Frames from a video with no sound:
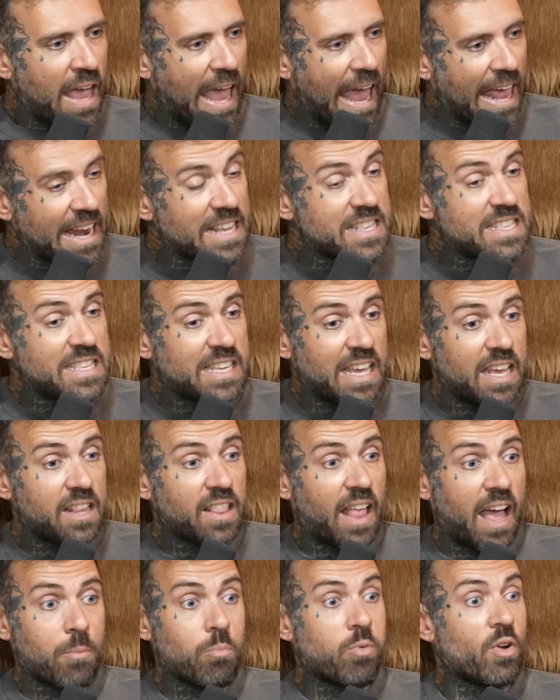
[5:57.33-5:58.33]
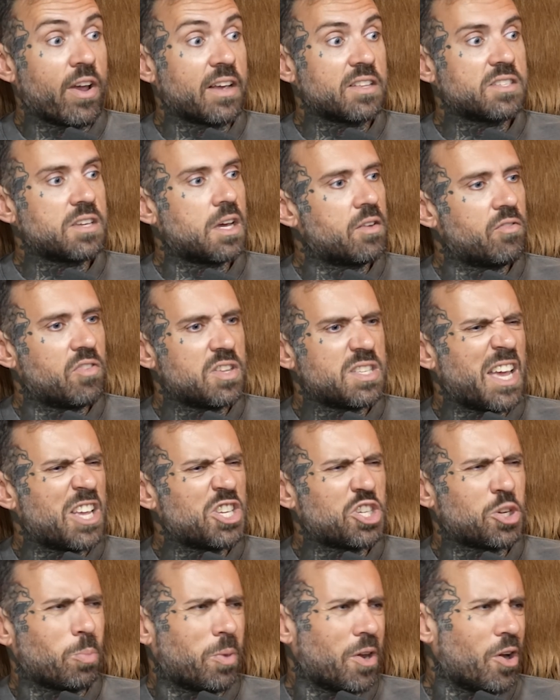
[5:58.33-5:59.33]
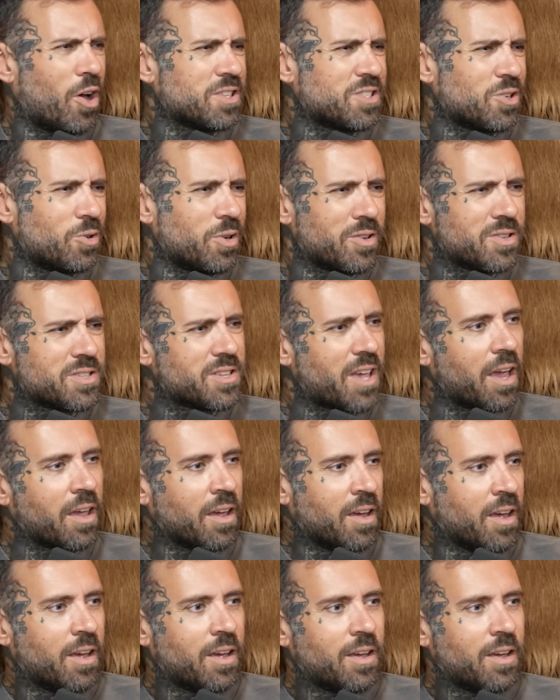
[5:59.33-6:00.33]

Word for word: And it did like bring a ton of attention, but also it was like,